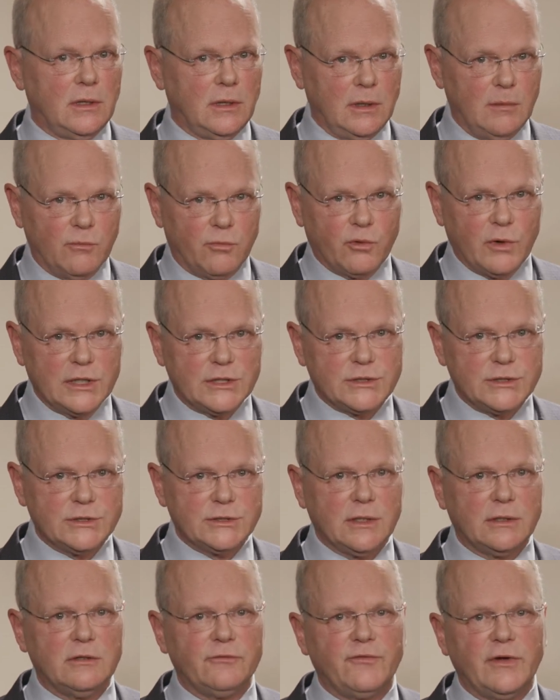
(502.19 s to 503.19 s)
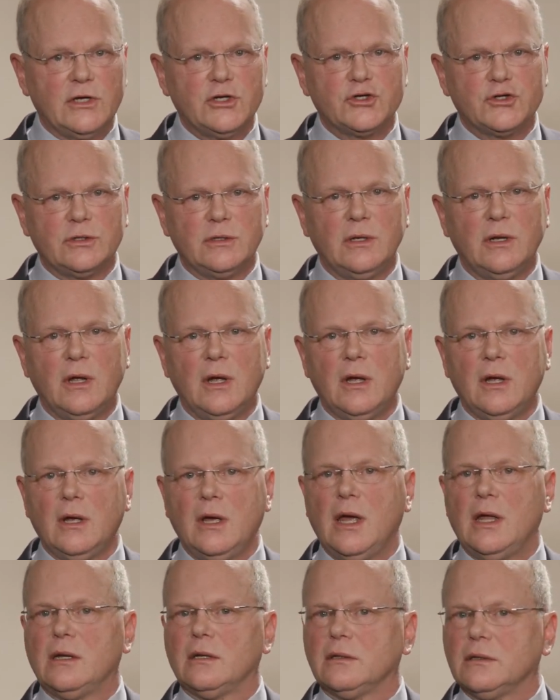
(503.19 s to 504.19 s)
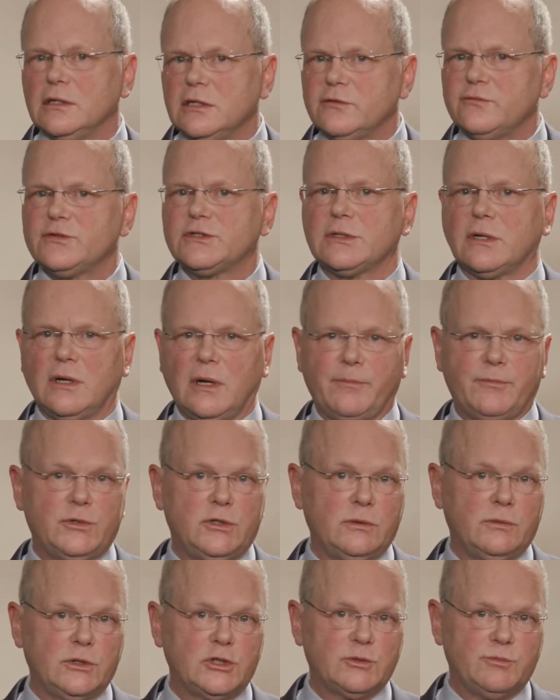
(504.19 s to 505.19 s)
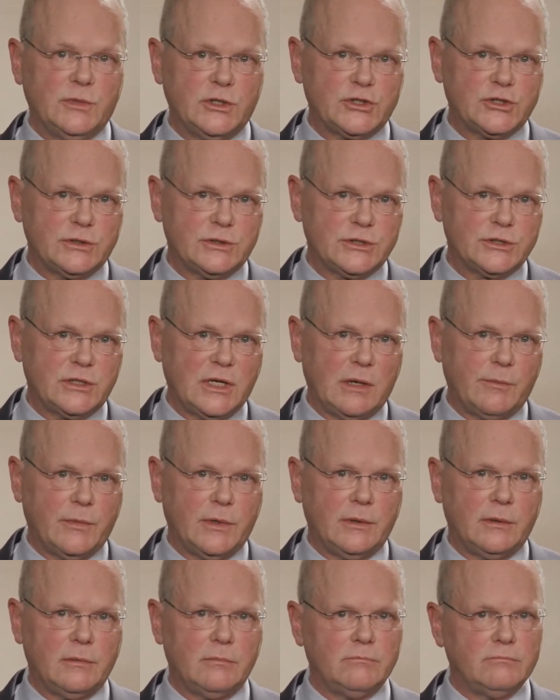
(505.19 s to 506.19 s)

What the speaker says: embraces innovation, and lives up to its mission statement,